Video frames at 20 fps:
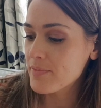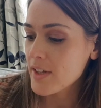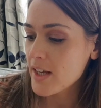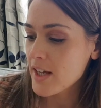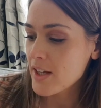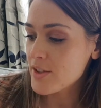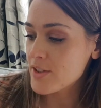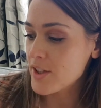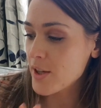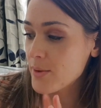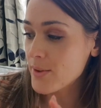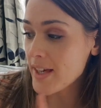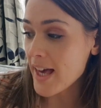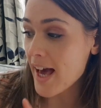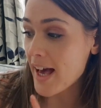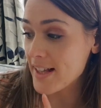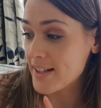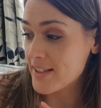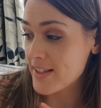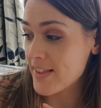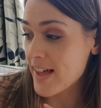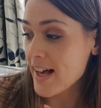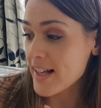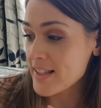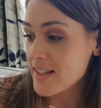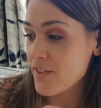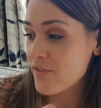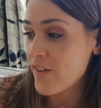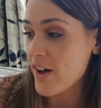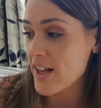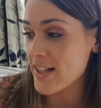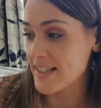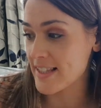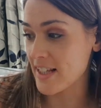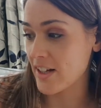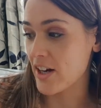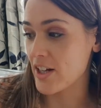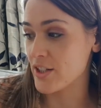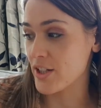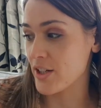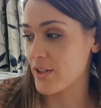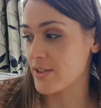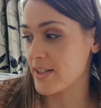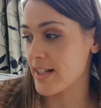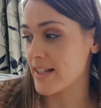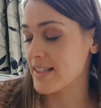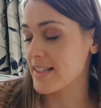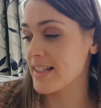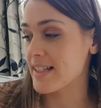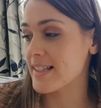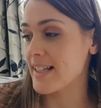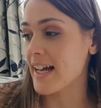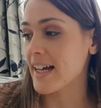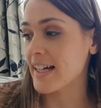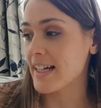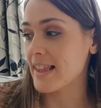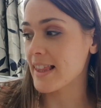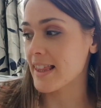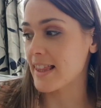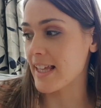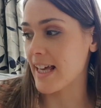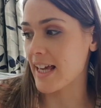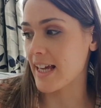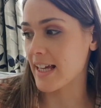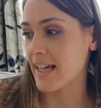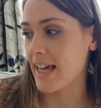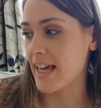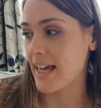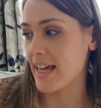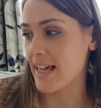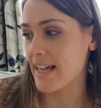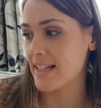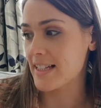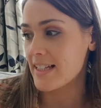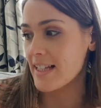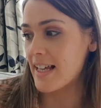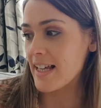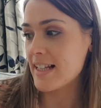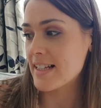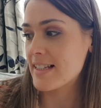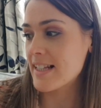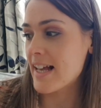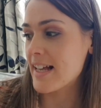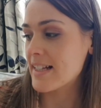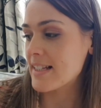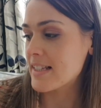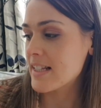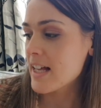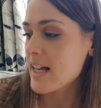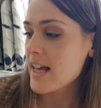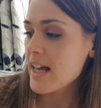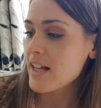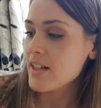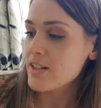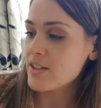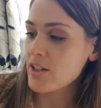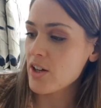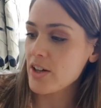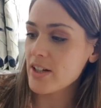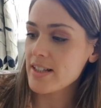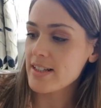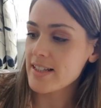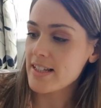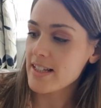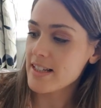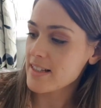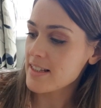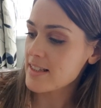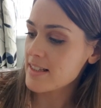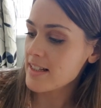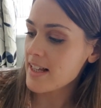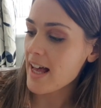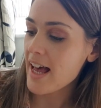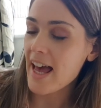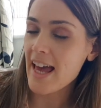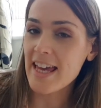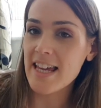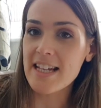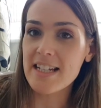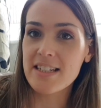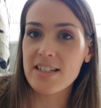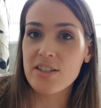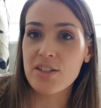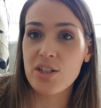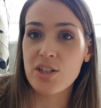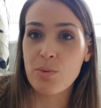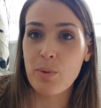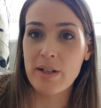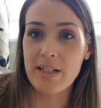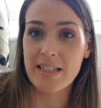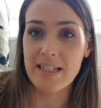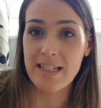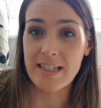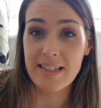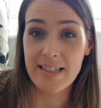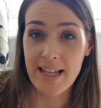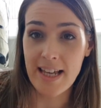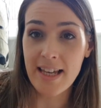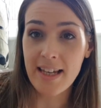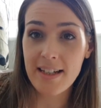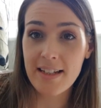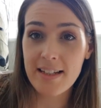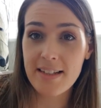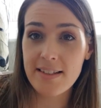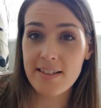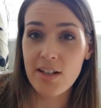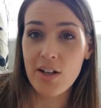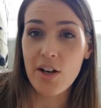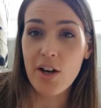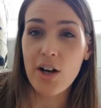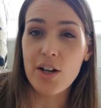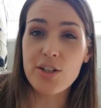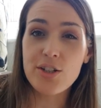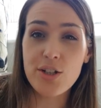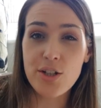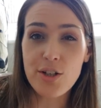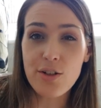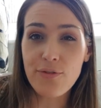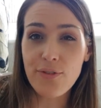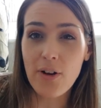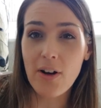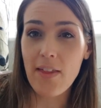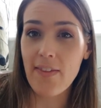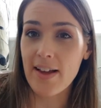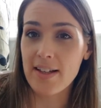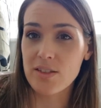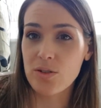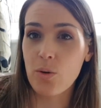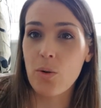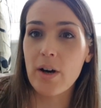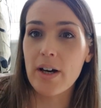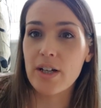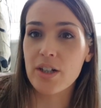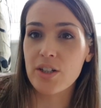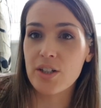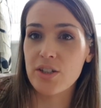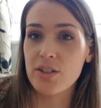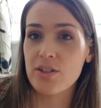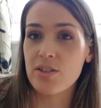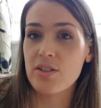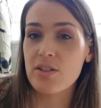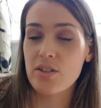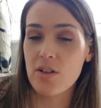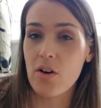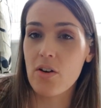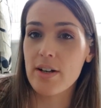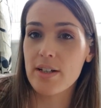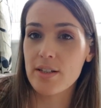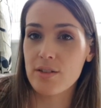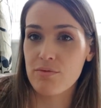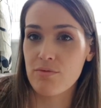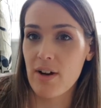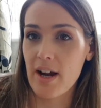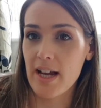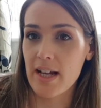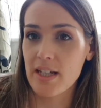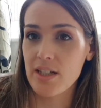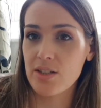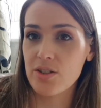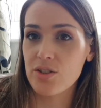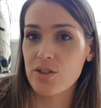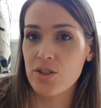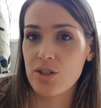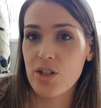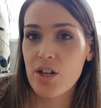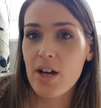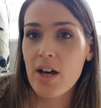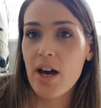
So yeah, so that's the first thing I noticed. The second thing is it says sizes 8 to 26. I do feel like that's quite a good size range.